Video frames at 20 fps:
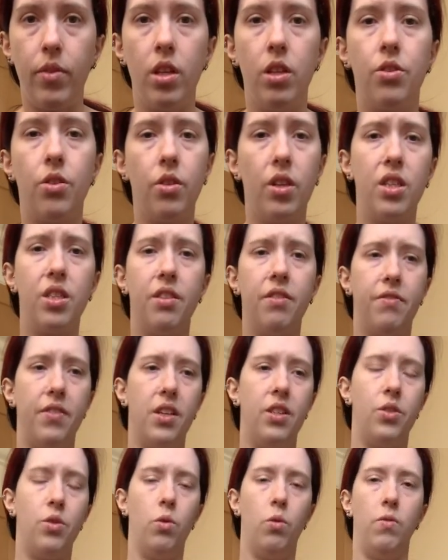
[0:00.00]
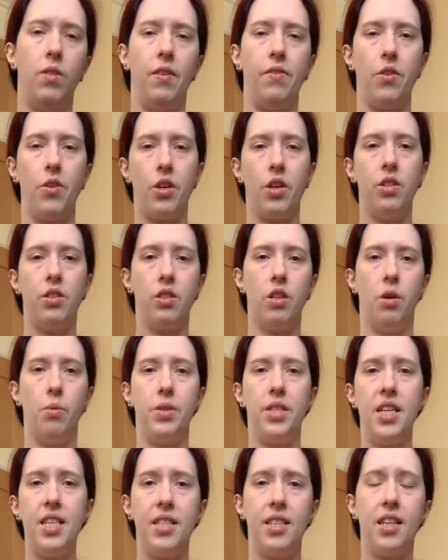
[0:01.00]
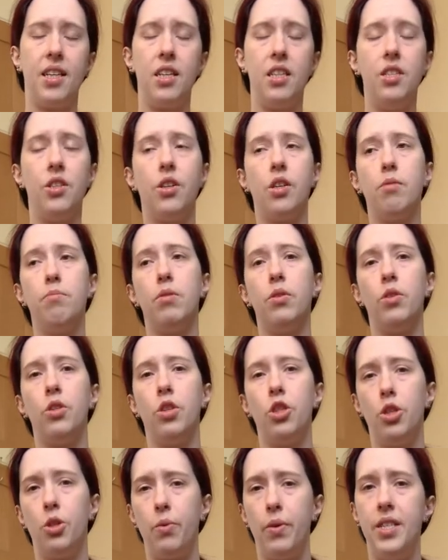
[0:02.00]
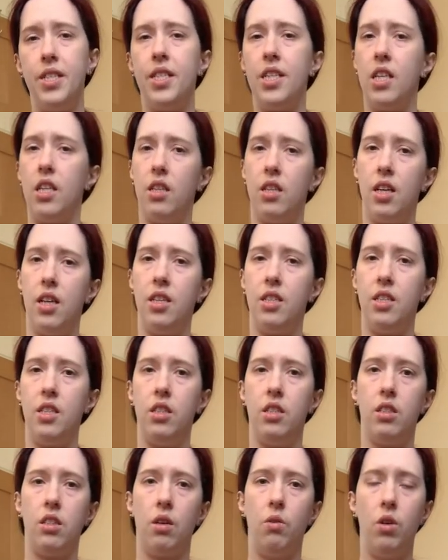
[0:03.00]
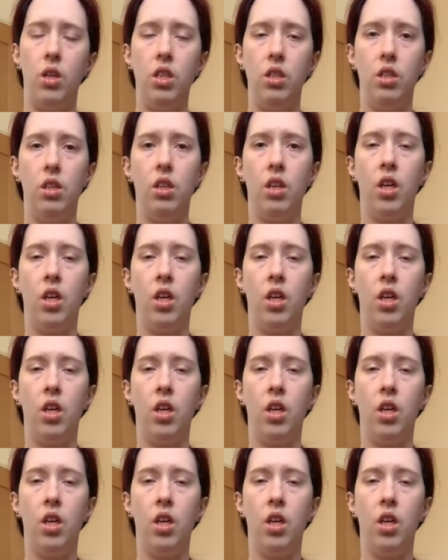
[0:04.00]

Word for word: So that's the first sort of level. You can start with 10 seconds, you can build it to 20 and 30 and so on.